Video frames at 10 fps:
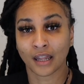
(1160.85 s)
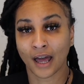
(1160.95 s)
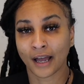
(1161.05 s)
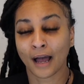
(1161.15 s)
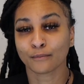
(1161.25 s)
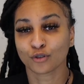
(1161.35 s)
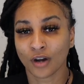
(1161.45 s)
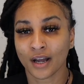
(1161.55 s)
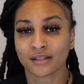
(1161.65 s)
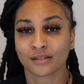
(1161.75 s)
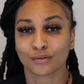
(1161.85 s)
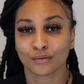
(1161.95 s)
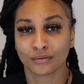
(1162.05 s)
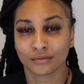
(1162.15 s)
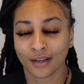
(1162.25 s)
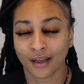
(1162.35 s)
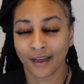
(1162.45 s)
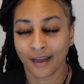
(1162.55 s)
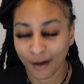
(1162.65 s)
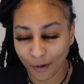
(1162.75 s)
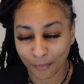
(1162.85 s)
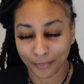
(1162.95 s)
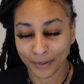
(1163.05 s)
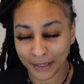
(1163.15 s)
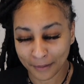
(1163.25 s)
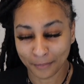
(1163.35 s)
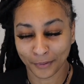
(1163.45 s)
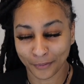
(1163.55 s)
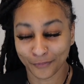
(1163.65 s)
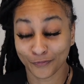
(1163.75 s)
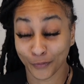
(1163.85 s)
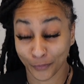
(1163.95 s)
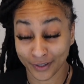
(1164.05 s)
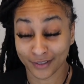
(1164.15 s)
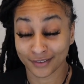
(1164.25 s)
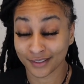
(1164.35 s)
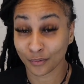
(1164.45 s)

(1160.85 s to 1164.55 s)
Like, I'm trying to help people for real,